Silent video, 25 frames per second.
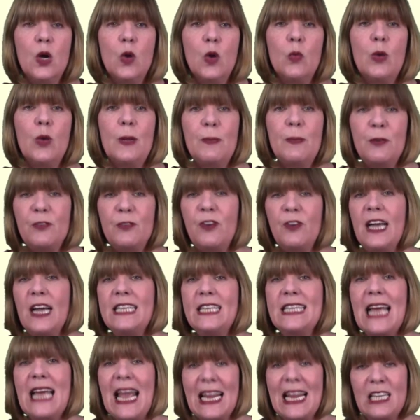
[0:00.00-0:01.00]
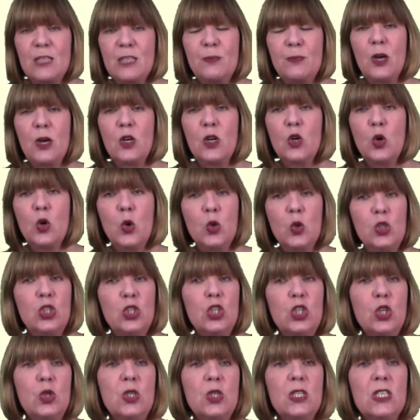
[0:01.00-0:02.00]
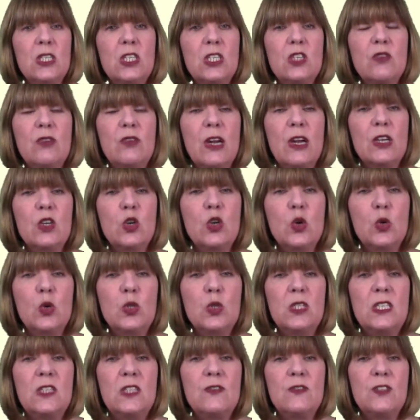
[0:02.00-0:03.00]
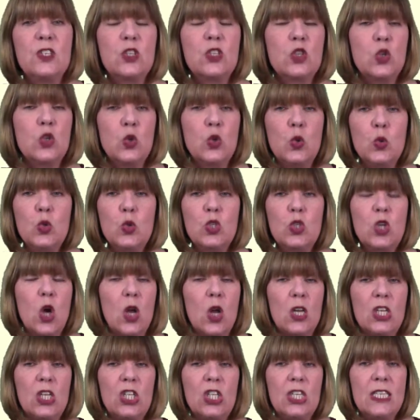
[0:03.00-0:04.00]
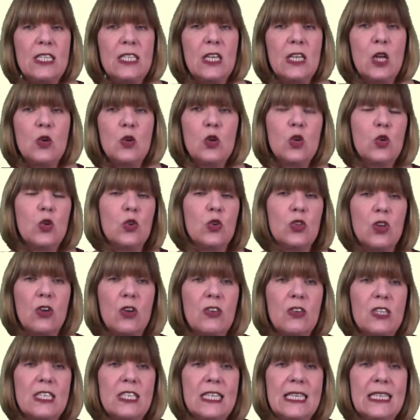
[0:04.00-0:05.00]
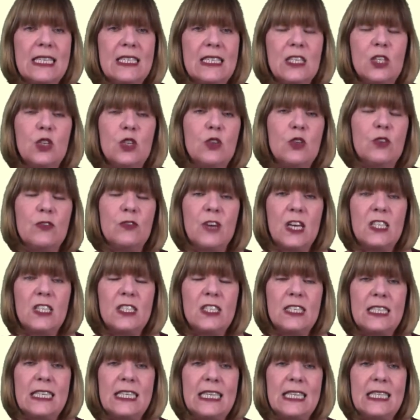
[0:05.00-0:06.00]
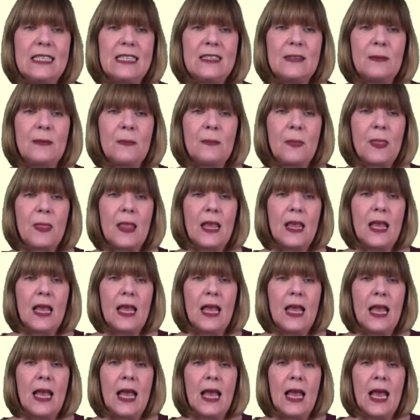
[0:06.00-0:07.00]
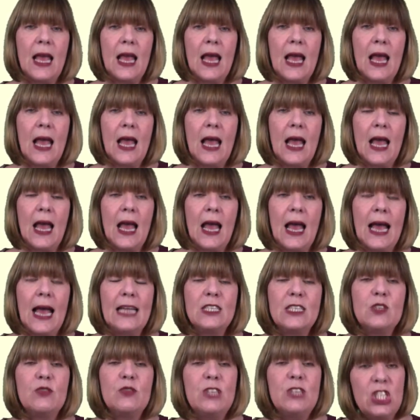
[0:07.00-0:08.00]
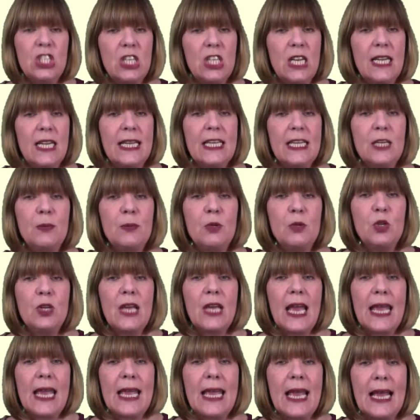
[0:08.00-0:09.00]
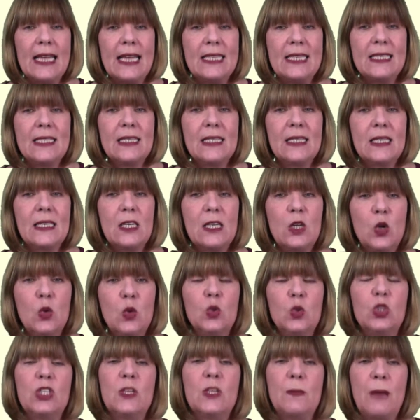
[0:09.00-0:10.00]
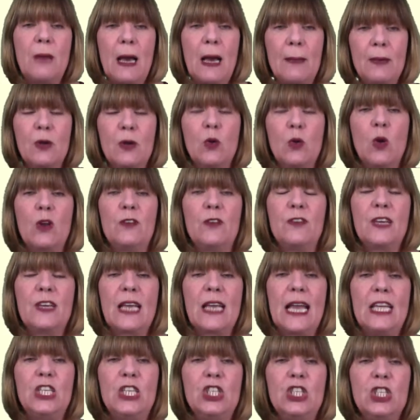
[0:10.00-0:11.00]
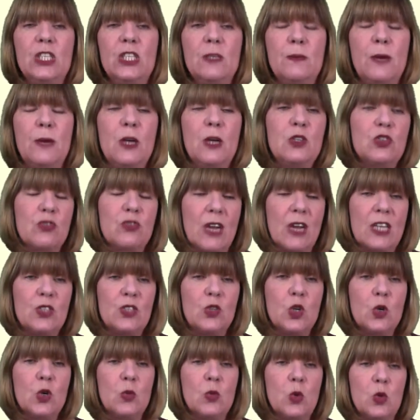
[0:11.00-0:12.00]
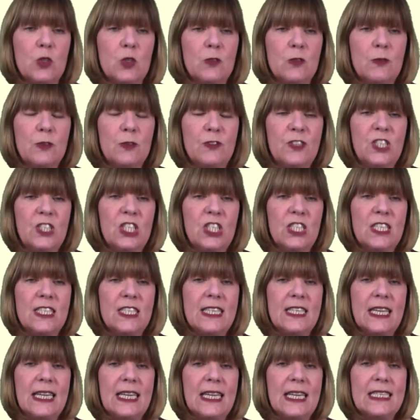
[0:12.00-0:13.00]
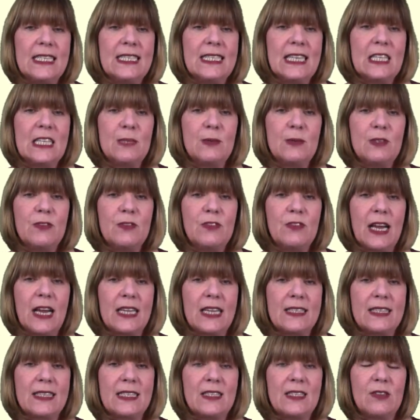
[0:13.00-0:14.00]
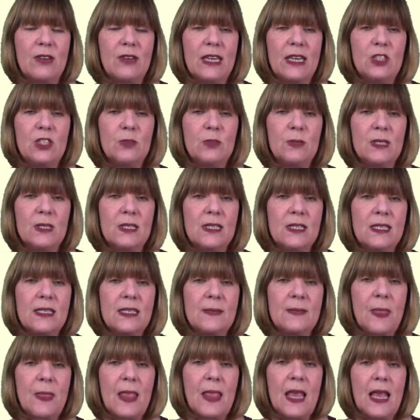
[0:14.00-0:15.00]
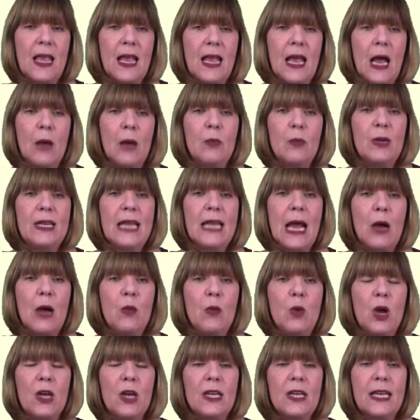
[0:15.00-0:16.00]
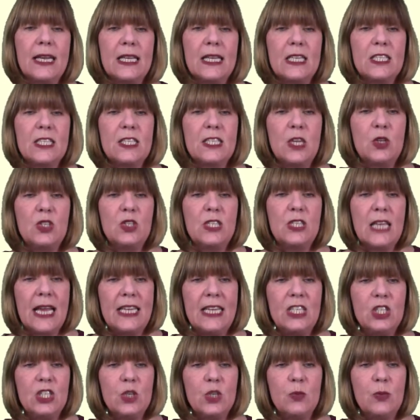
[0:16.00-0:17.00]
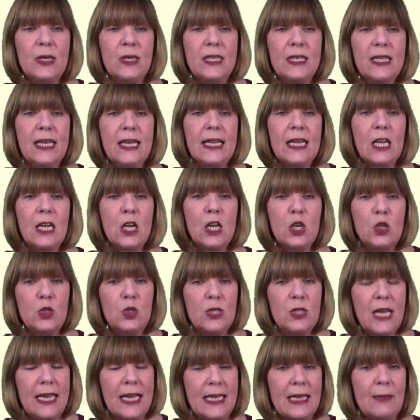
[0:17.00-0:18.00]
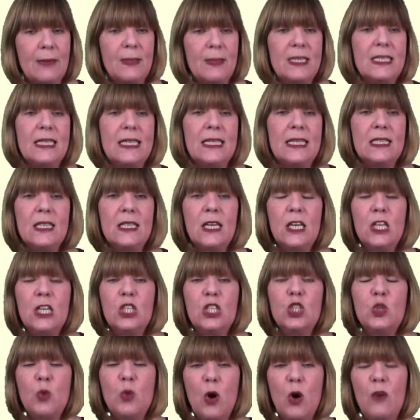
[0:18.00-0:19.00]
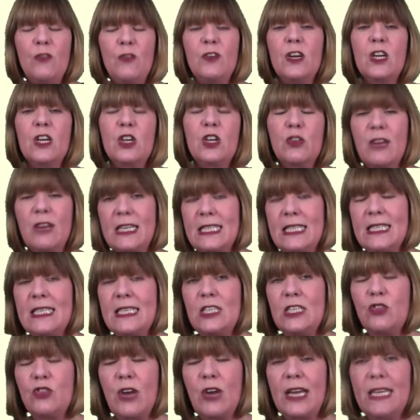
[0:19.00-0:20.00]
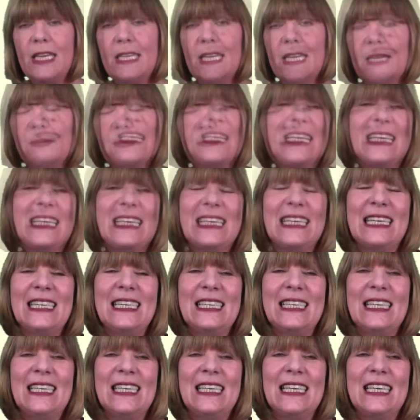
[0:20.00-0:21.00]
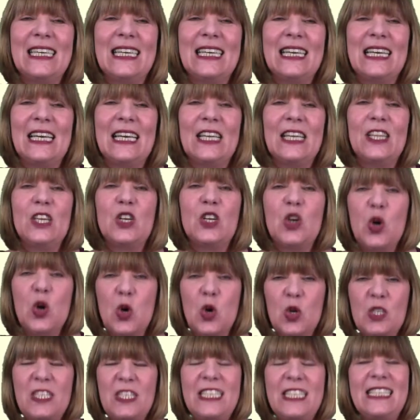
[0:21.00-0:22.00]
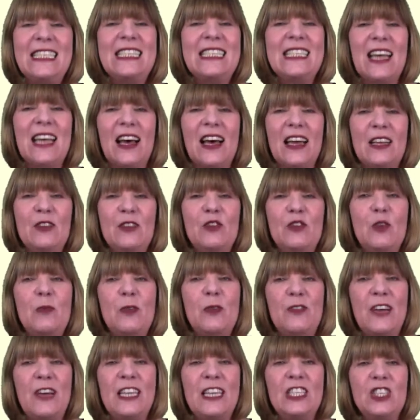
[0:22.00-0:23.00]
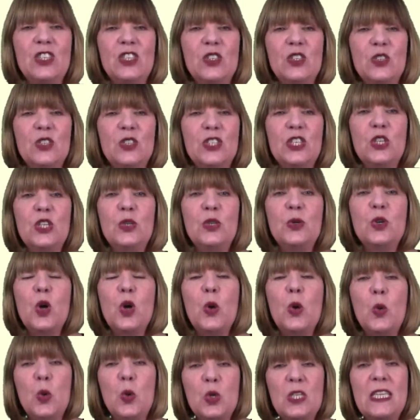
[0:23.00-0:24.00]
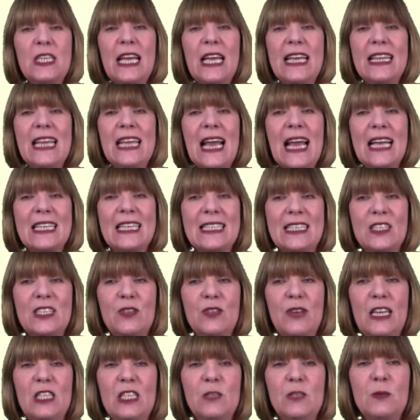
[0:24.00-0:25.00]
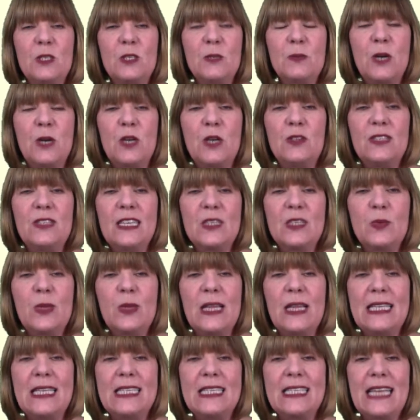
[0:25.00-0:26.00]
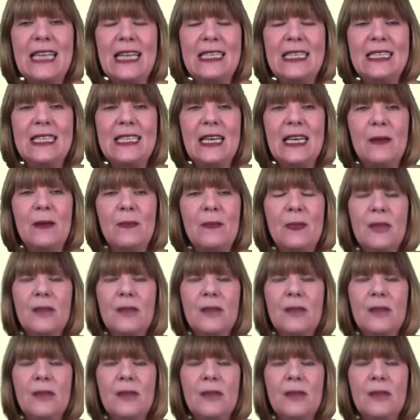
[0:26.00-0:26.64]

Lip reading: We provide expert course tutors to run courses for schools, colleges, local authorities and universities. And originally, Communicate Ed launched the PAPA qualification, Postgraduate Award of Proficiency in Assessment for Access Arrangements. And we're now working in association with Include Ed Limited to offer accredited training. The course is designed for professionals who coordinate the access arrangements process within the centre.